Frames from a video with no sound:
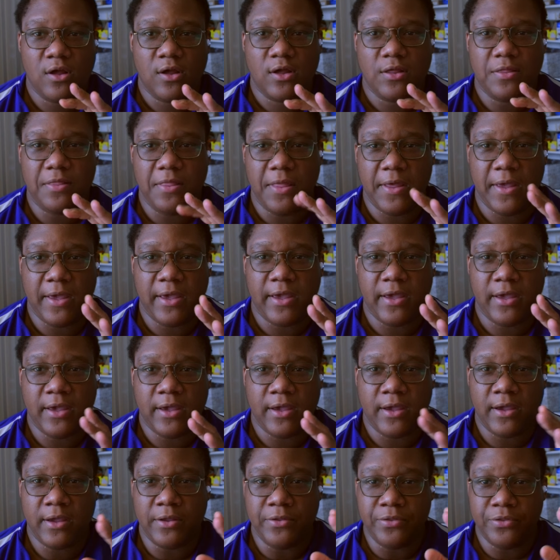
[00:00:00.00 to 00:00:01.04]

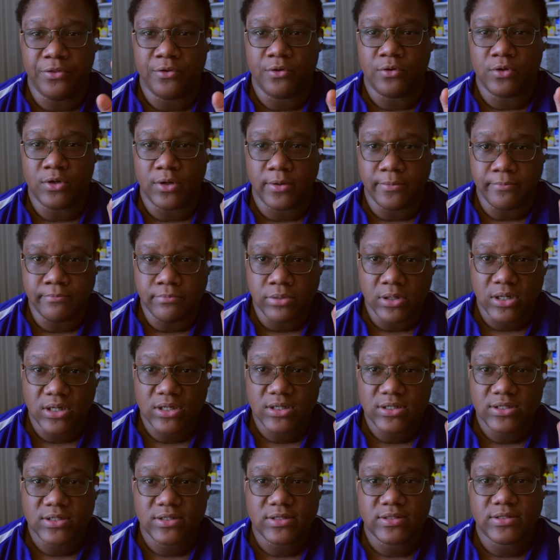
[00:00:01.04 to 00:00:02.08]
They know the
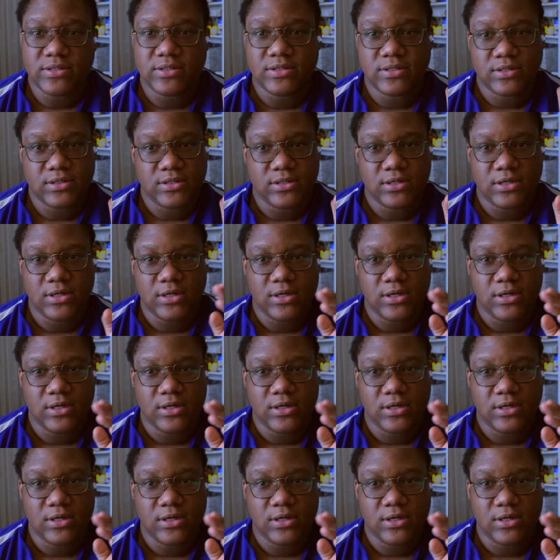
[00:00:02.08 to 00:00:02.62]
books.